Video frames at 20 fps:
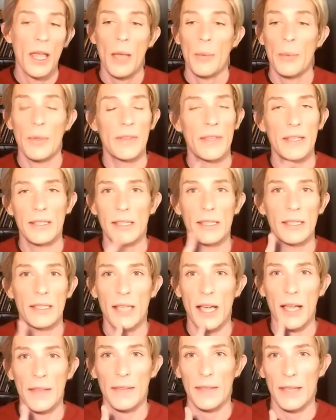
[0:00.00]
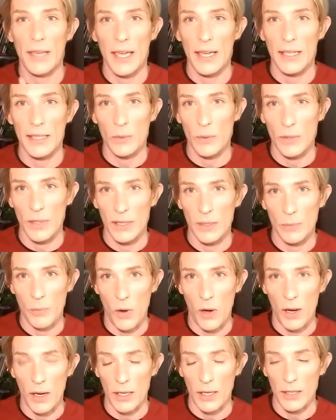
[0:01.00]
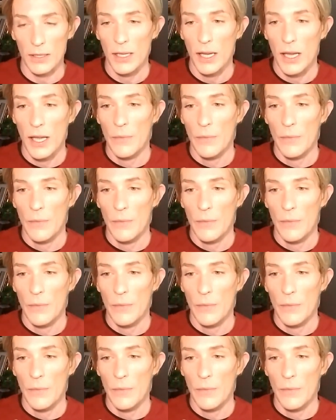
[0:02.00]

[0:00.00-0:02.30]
but this is not the case with this product.